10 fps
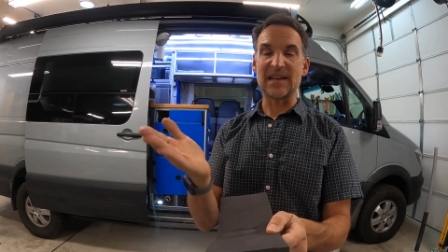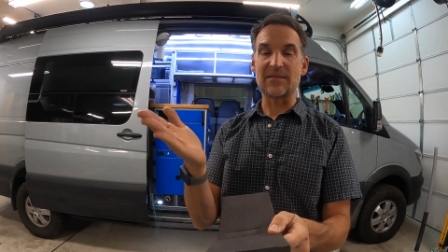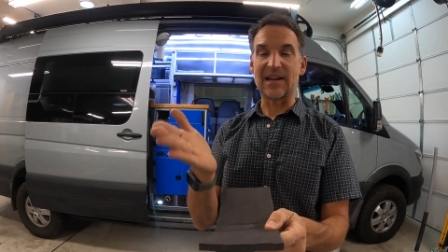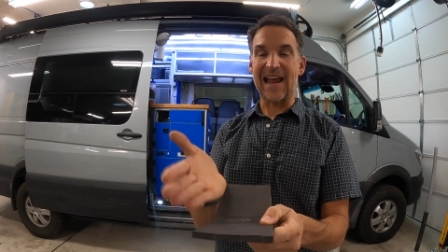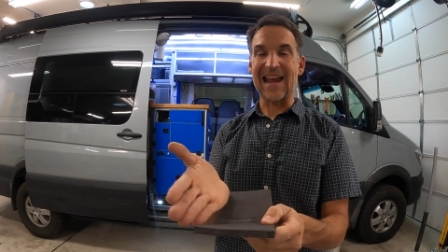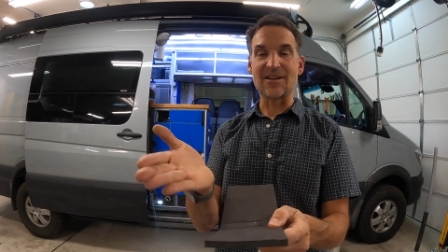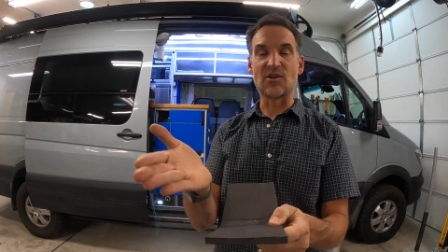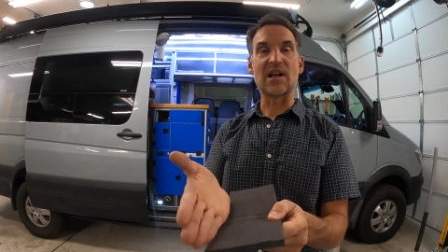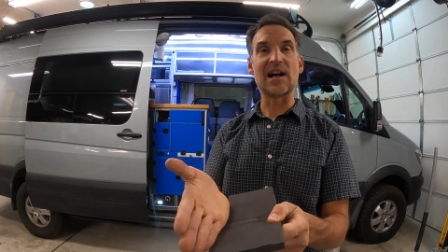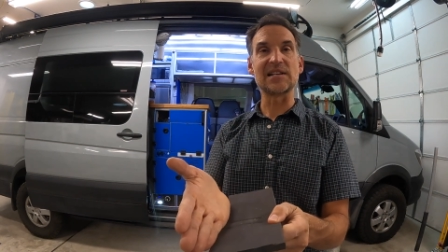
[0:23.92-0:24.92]
even
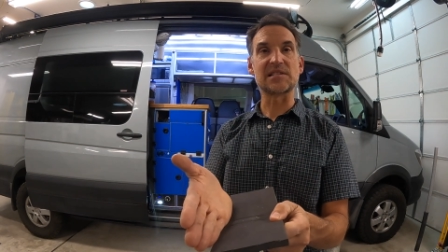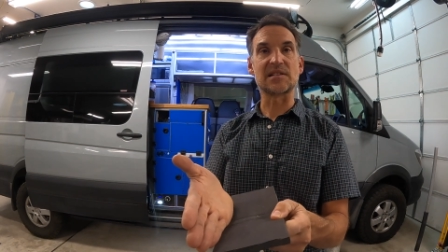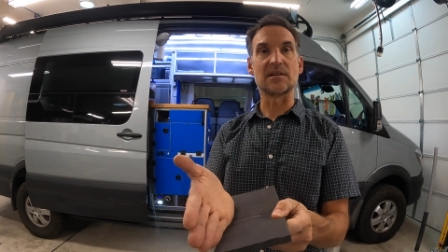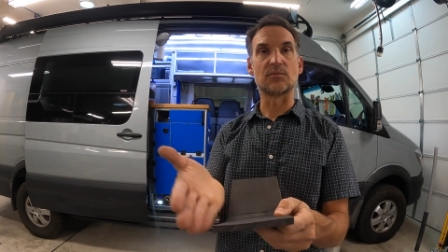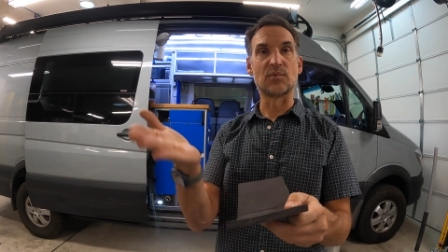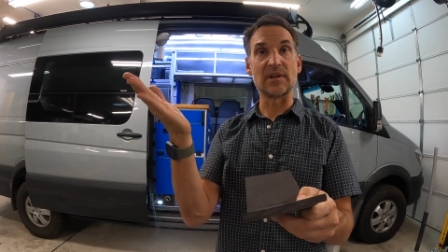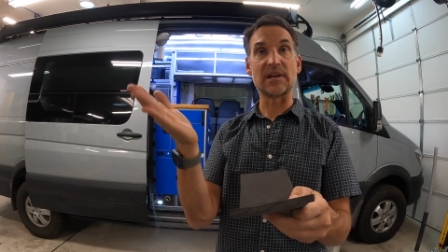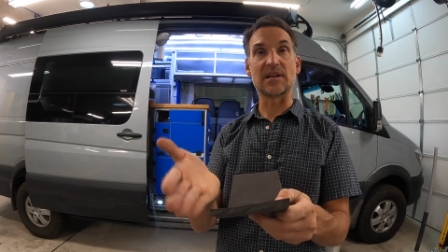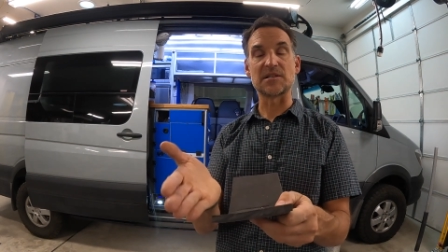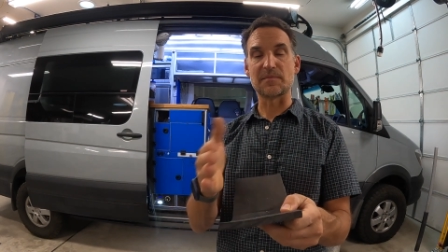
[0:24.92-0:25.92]
angle cuts to
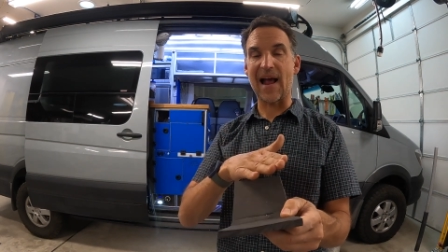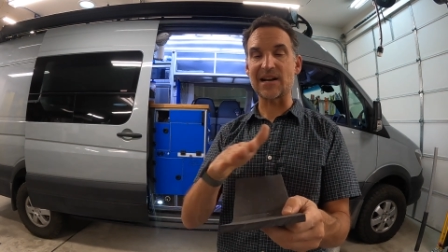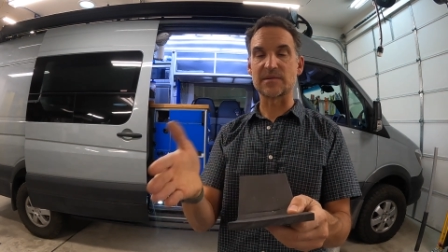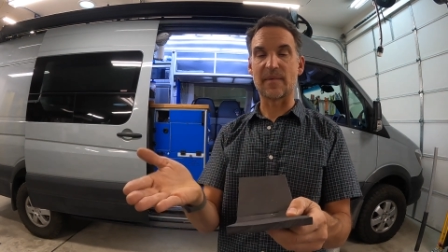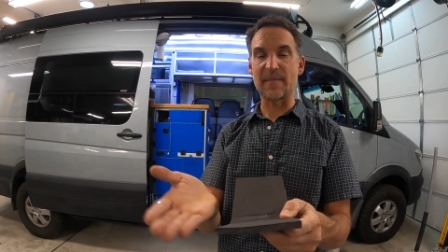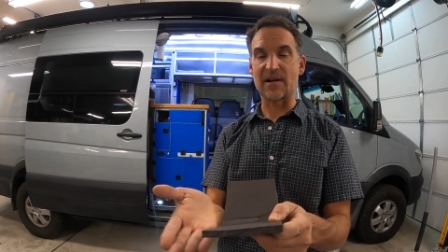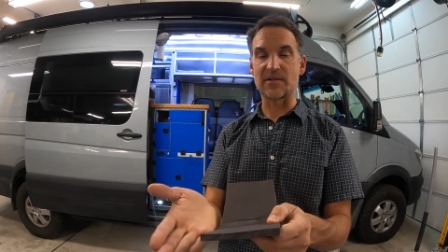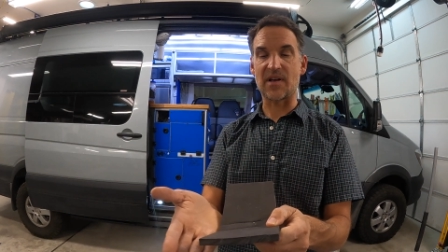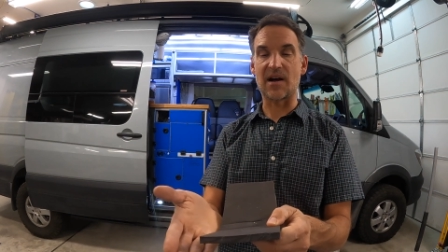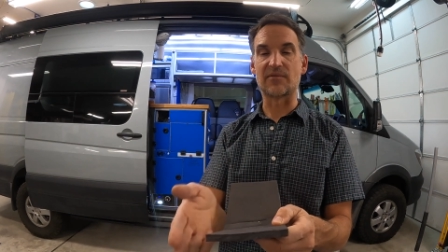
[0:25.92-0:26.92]
really get his maximum amount
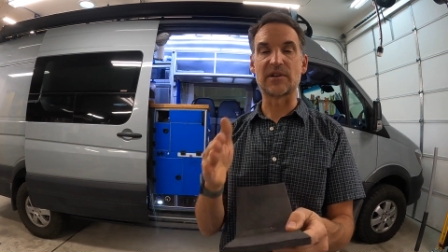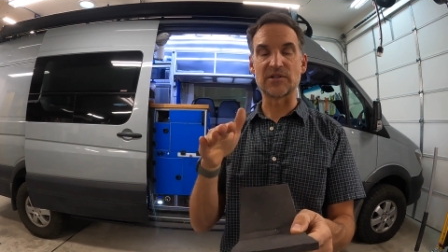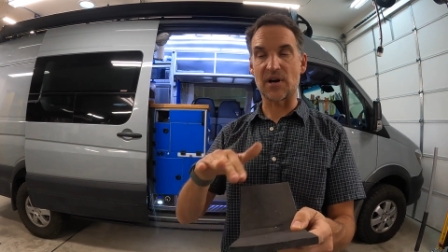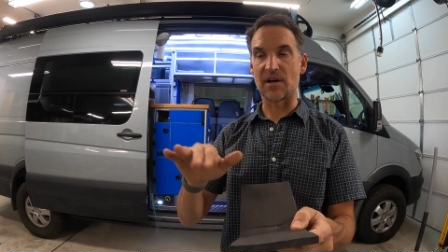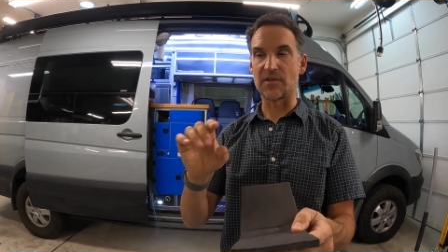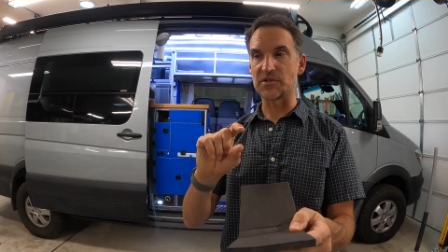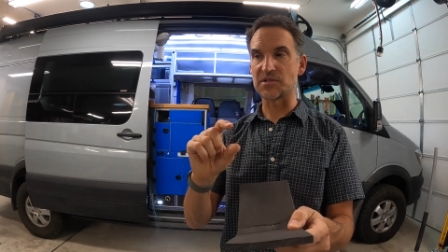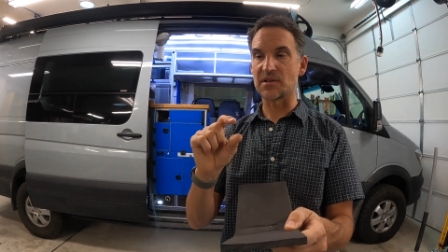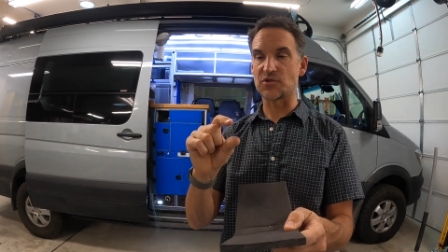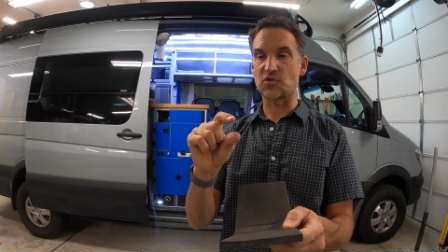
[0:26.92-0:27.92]
of coverage on
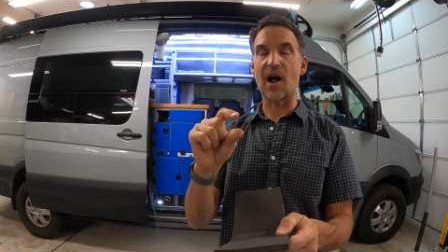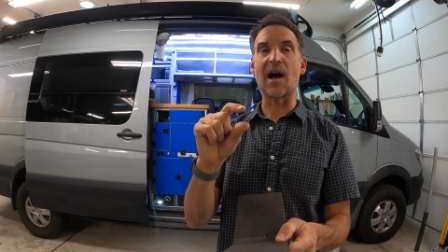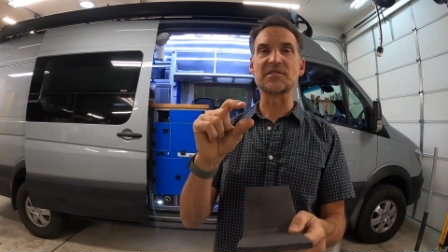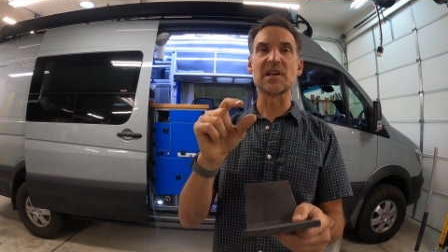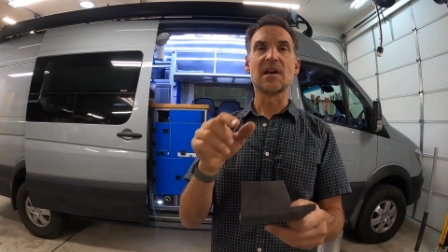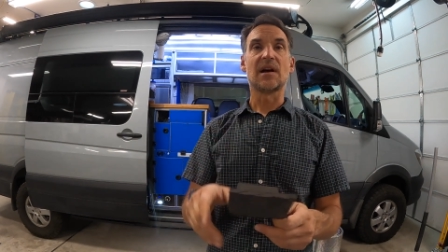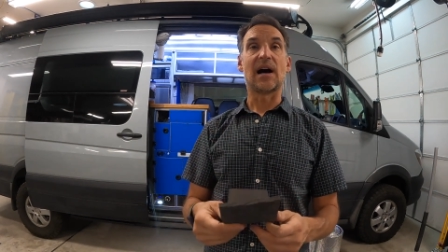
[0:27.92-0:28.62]
those troughs.